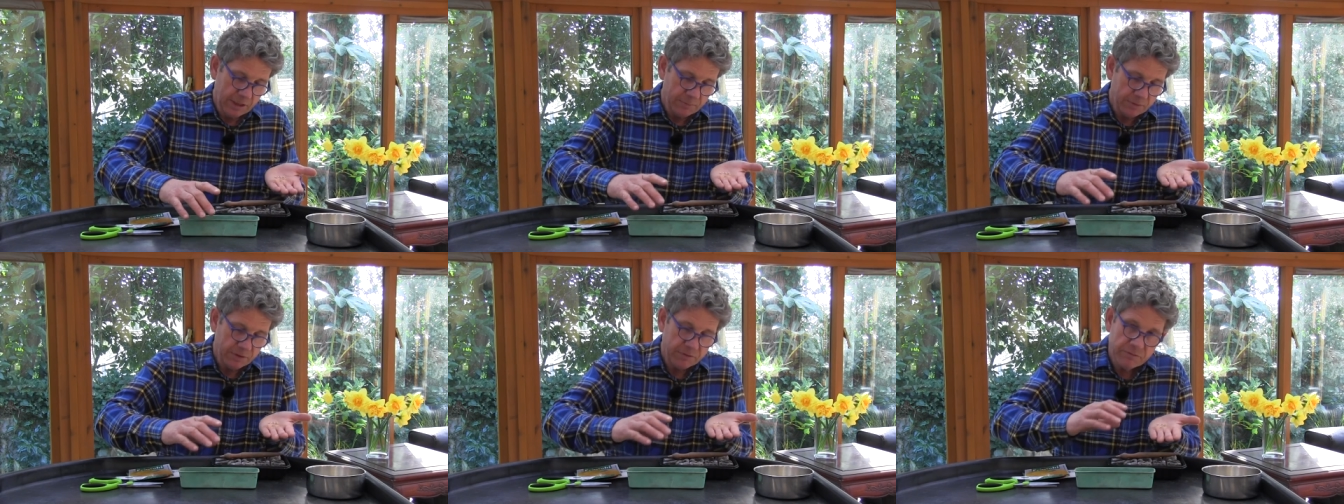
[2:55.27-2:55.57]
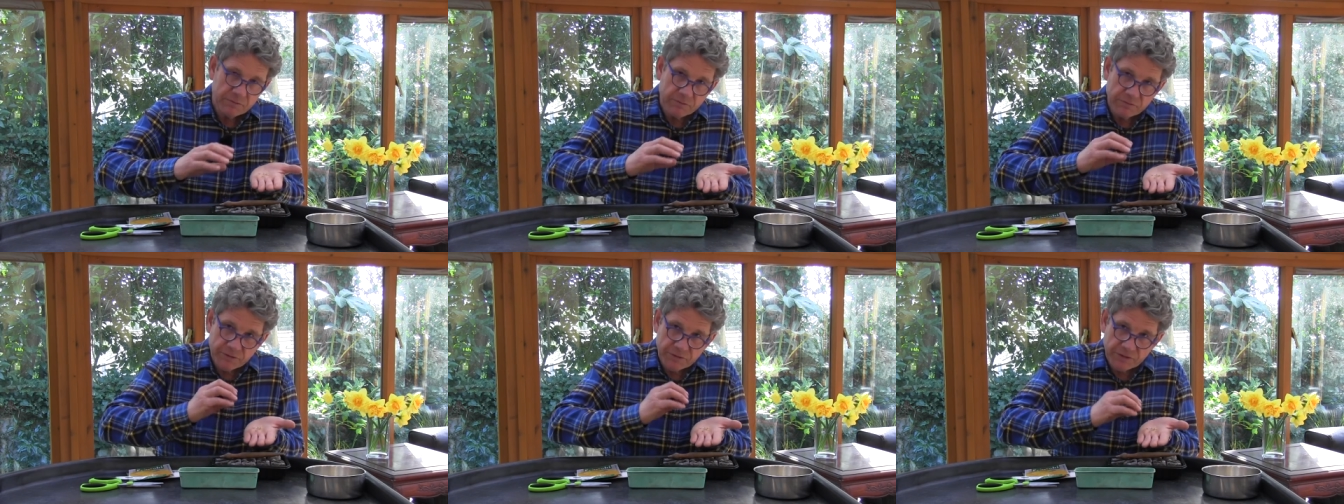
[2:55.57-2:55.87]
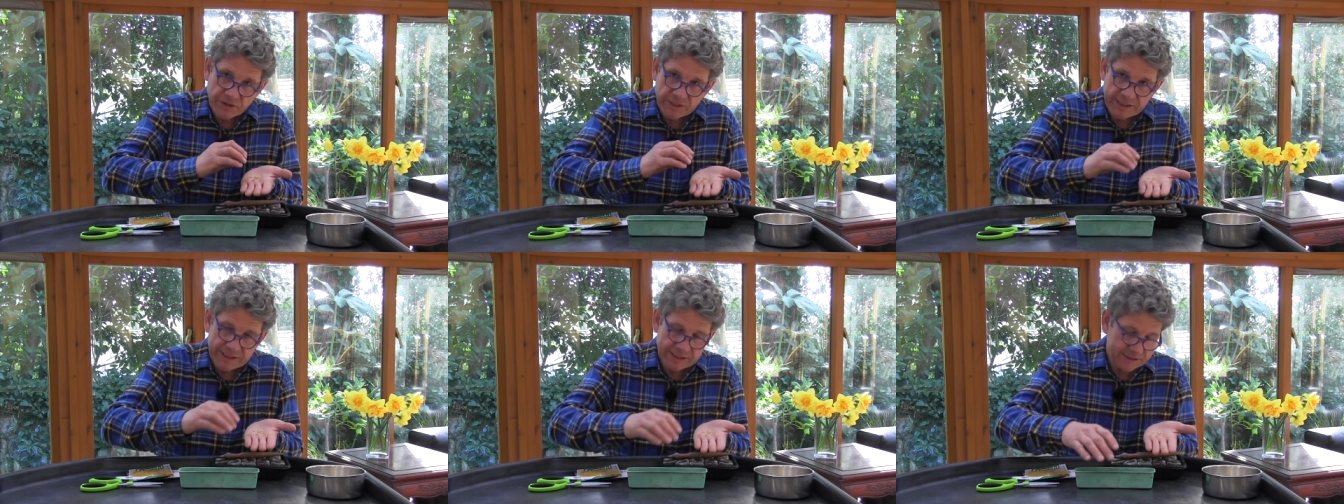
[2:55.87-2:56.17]
But for
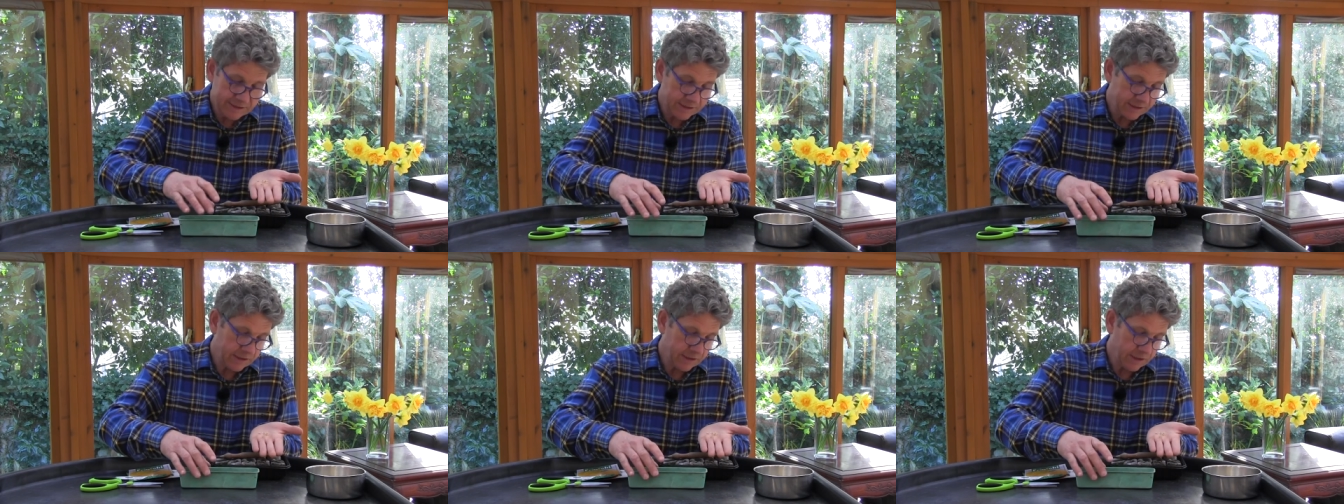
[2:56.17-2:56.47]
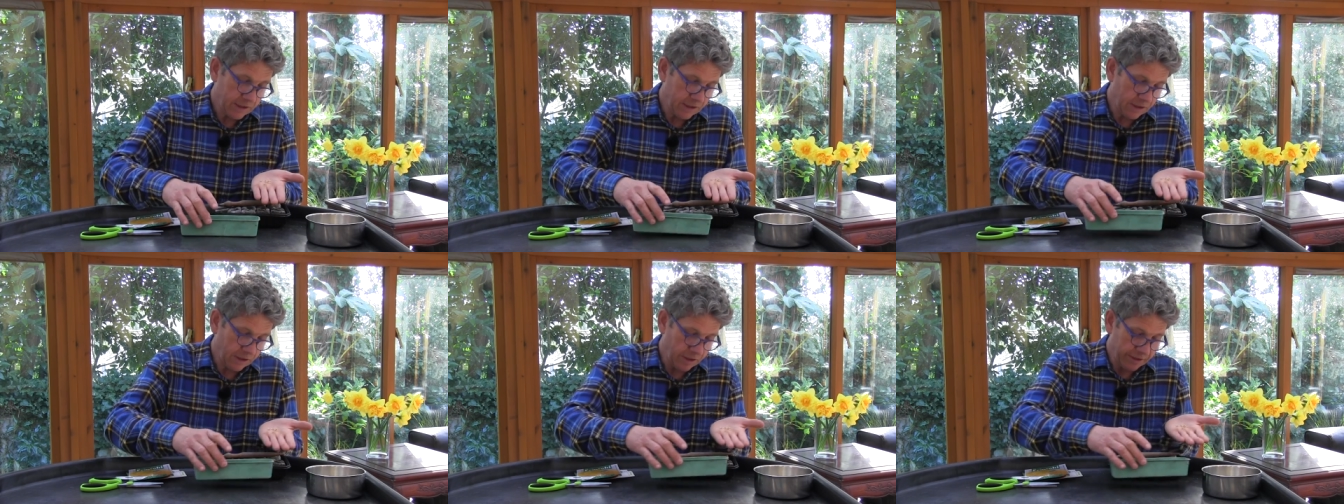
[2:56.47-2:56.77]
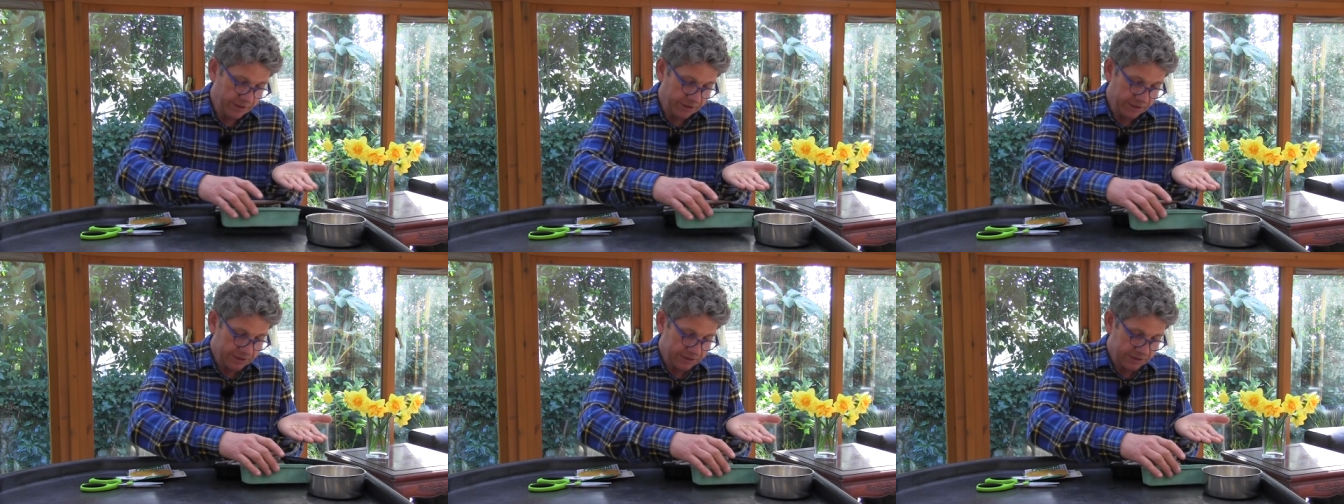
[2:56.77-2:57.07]
things that are
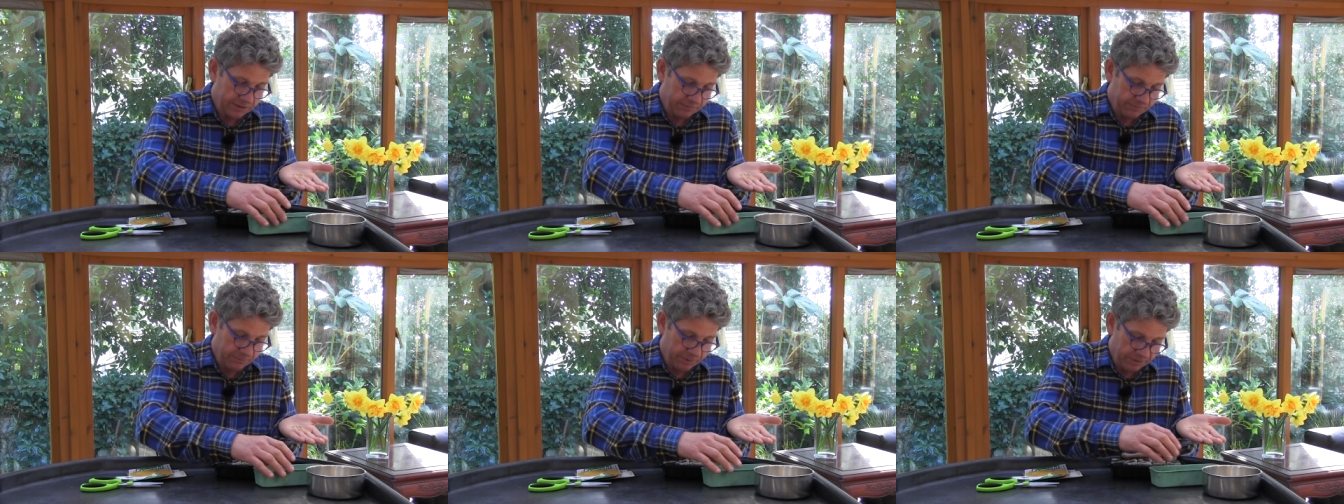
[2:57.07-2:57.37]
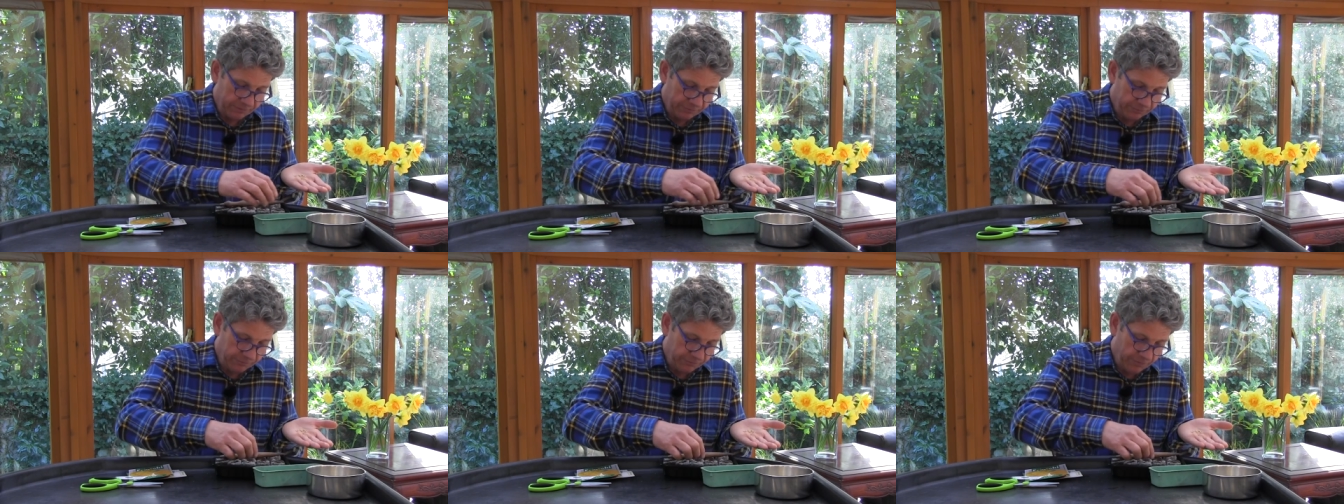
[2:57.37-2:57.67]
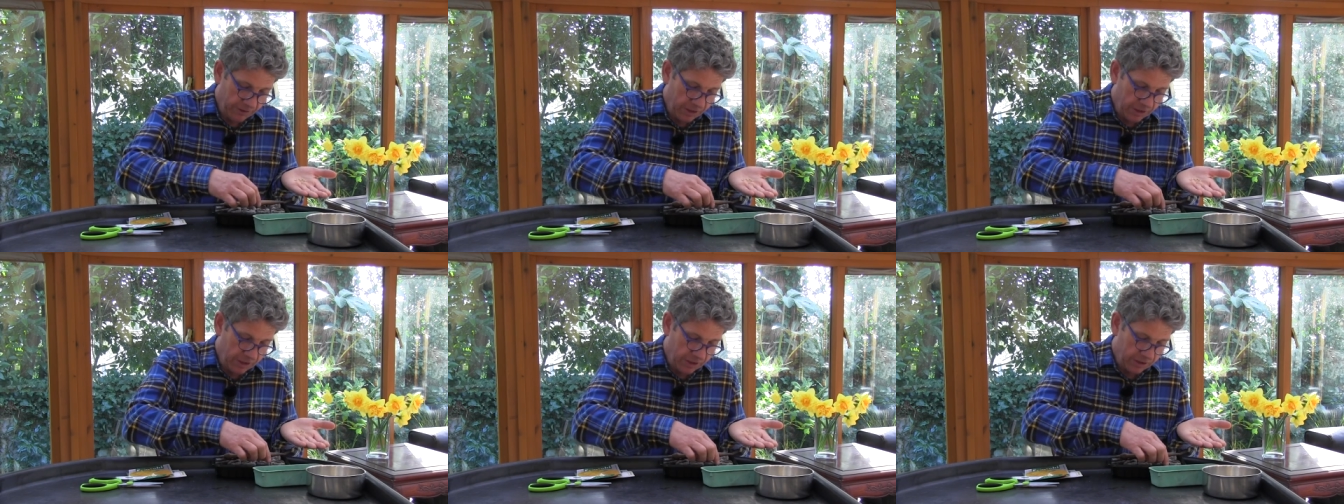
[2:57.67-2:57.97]
like this, by
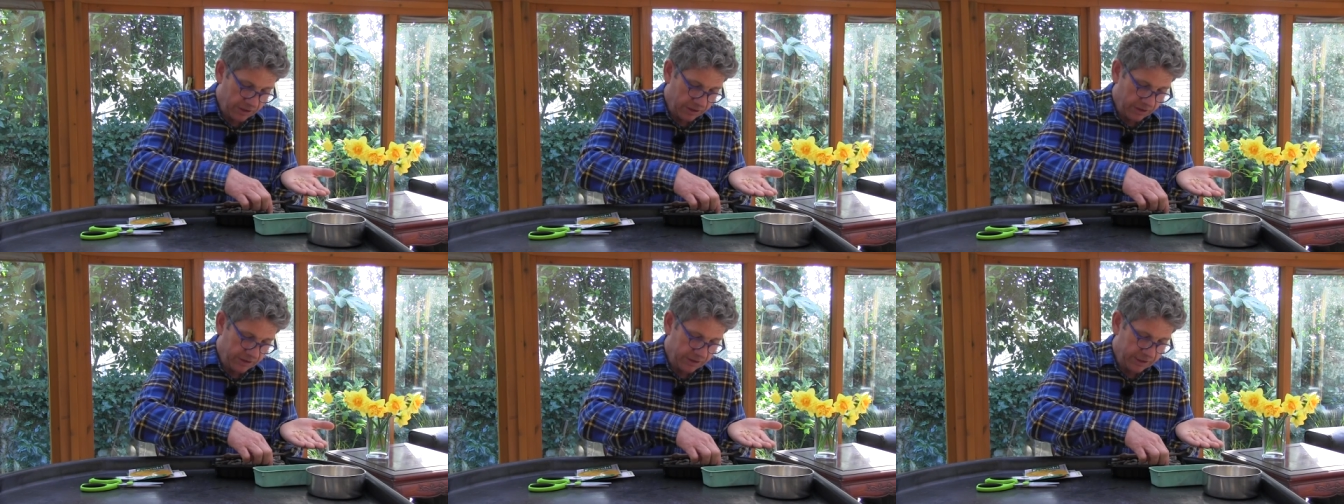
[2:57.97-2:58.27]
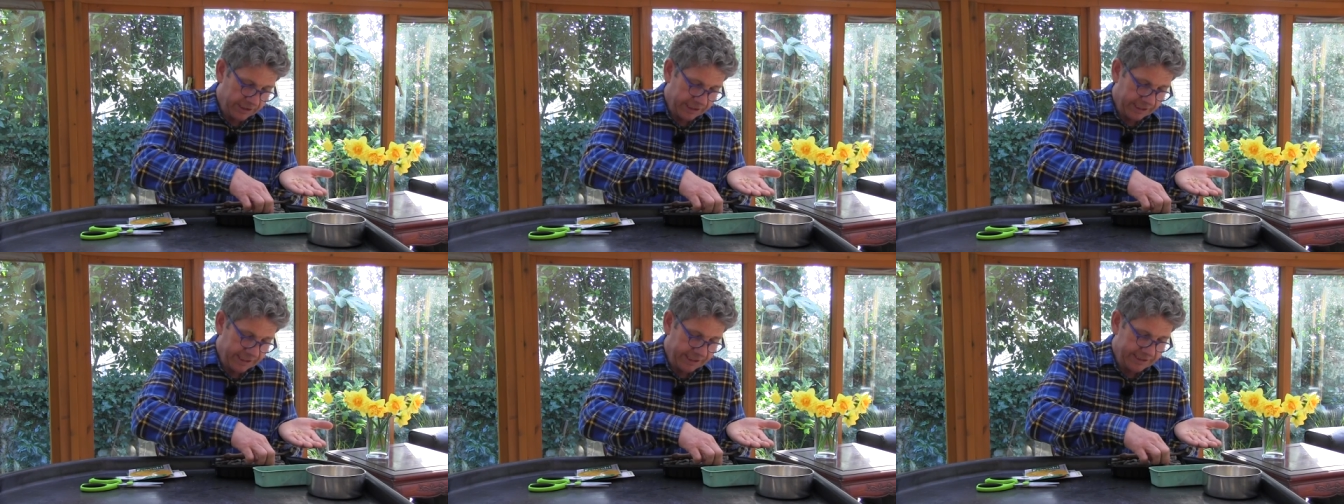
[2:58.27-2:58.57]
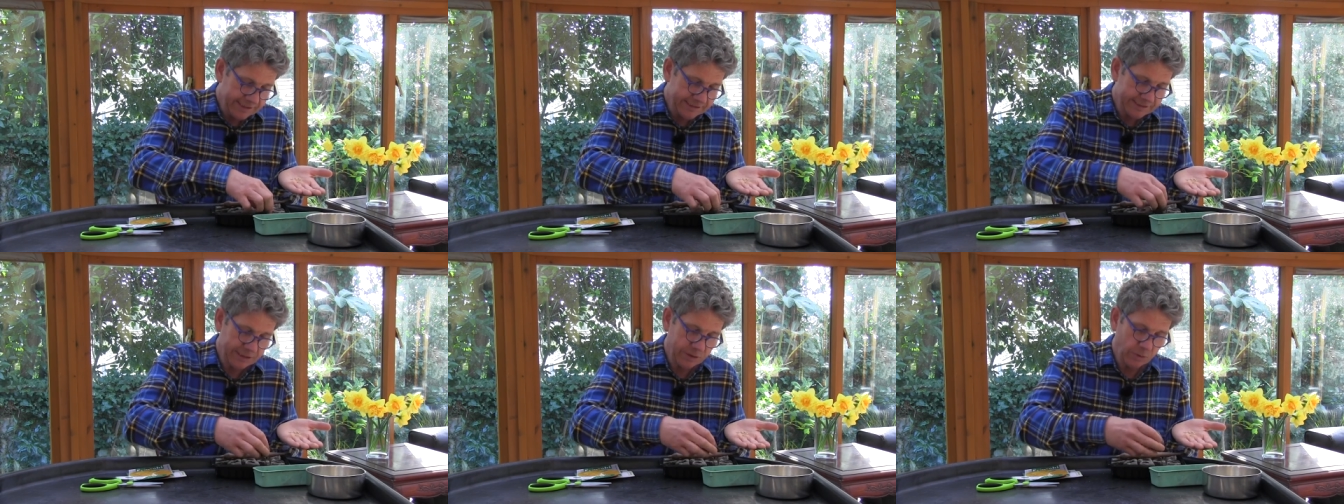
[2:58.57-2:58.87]
far the
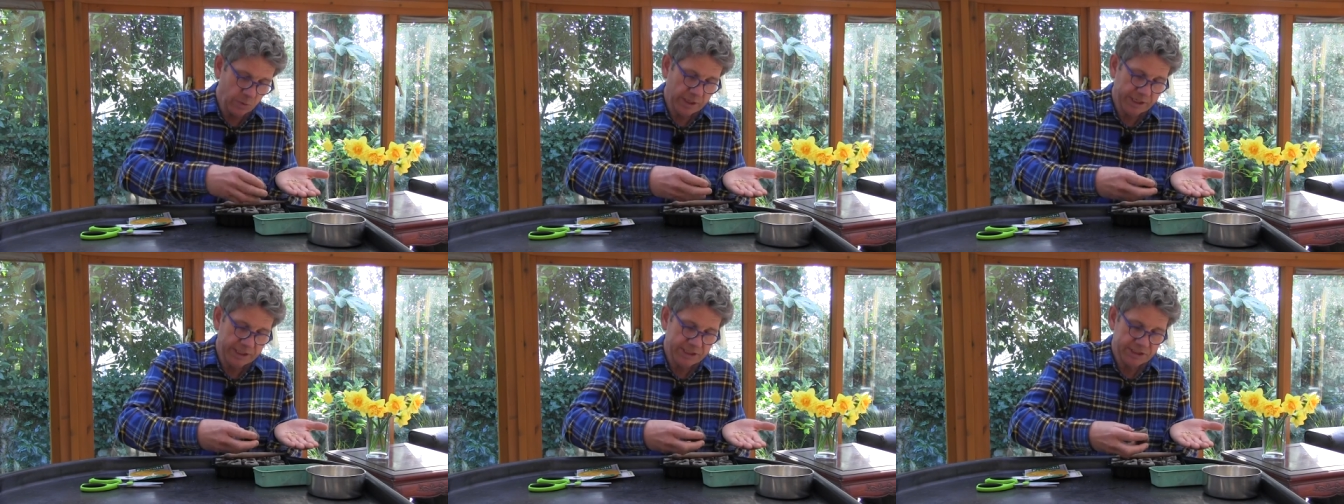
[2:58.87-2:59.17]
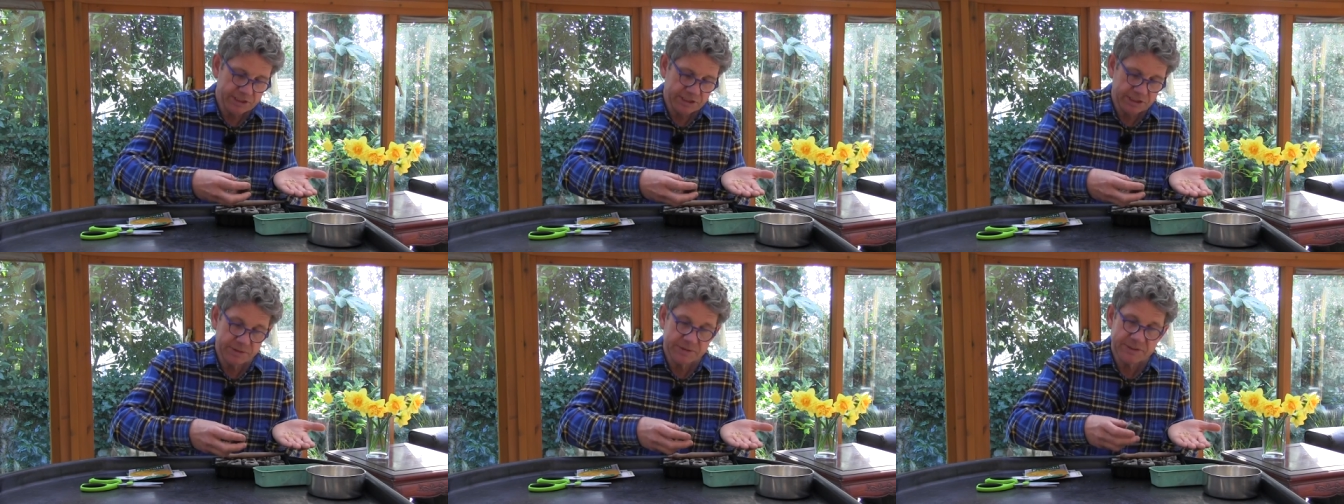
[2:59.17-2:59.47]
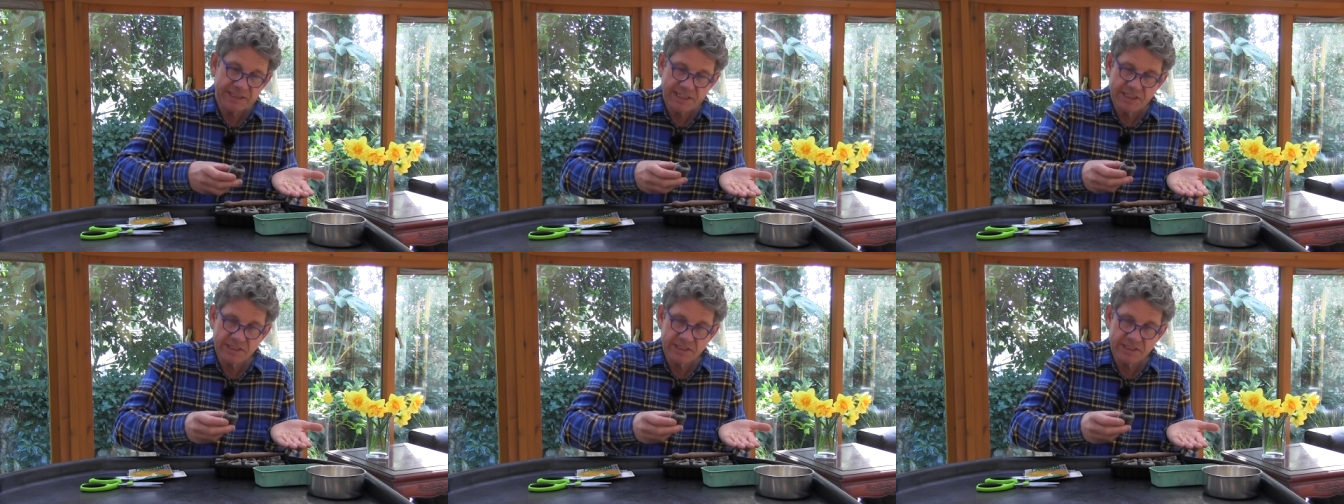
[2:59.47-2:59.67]
easier way is to use